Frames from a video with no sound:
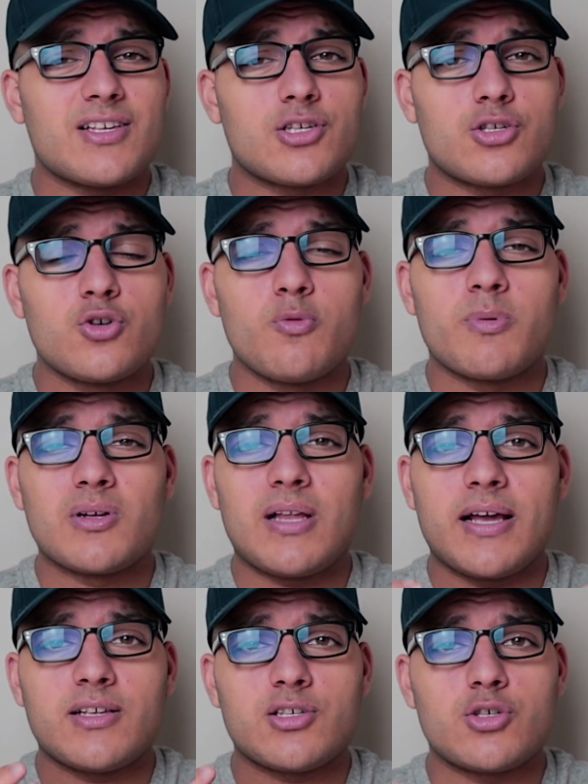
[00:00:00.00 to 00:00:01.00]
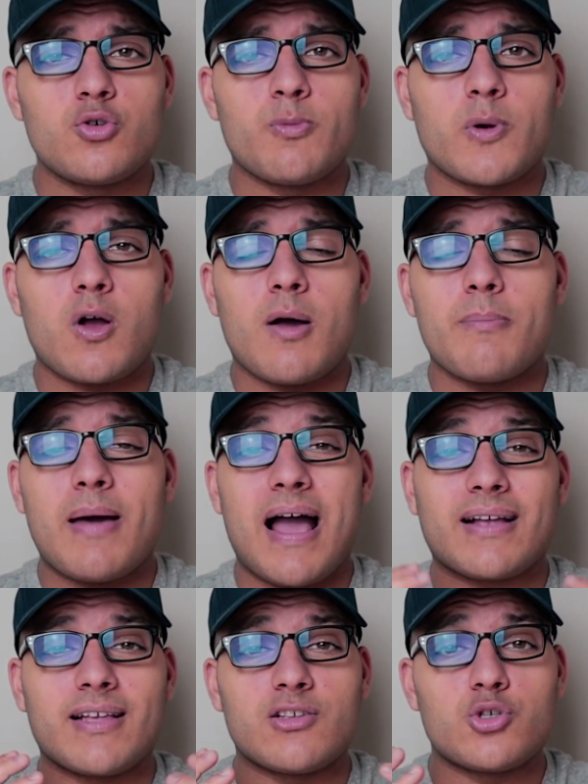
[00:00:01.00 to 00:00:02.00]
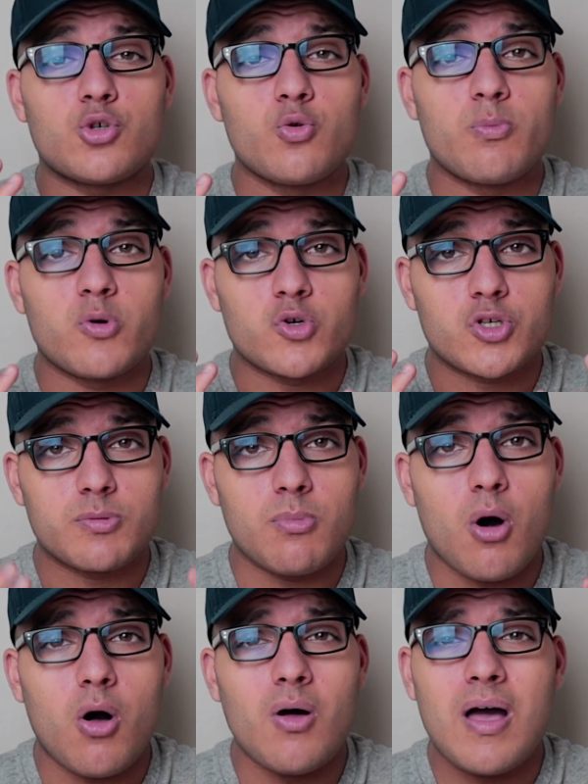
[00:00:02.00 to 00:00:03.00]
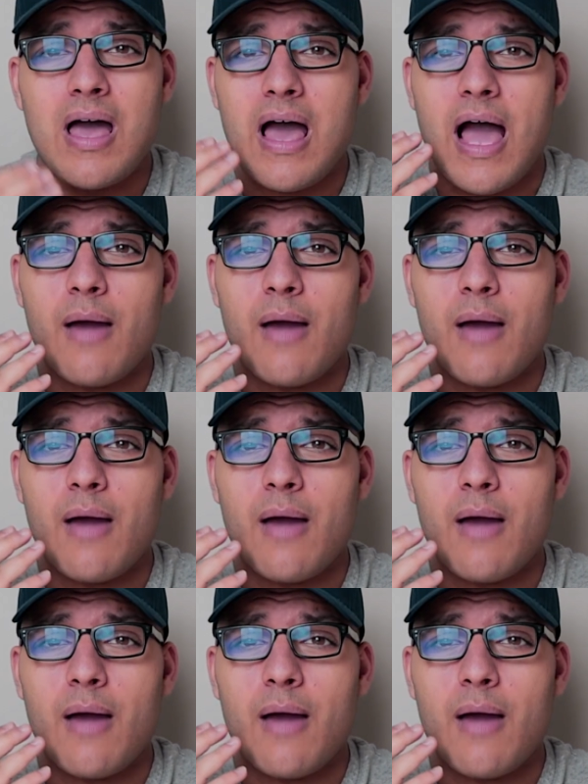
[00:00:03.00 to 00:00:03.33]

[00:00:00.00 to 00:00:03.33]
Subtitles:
Super light, super compact, and super small.